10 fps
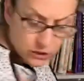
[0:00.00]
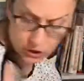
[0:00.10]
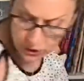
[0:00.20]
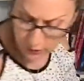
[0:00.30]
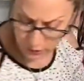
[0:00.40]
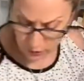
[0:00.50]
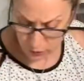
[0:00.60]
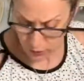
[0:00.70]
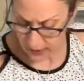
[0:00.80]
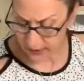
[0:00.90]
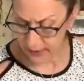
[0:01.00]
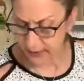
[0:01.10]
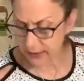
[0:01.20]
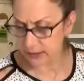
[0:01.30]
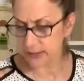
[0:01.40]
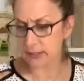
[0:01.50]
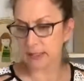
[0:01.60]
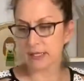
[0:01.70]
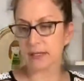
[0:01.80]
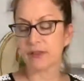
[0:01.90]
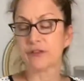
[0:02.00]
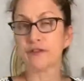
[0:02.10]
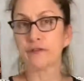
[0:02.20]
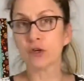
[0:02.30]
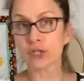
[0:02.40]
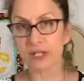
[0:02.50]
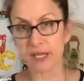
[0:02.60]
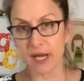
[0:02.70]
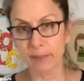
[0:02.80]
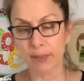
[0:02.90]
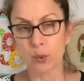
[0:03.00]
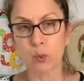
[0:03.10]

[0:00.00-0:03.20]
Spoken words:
show you is the first step,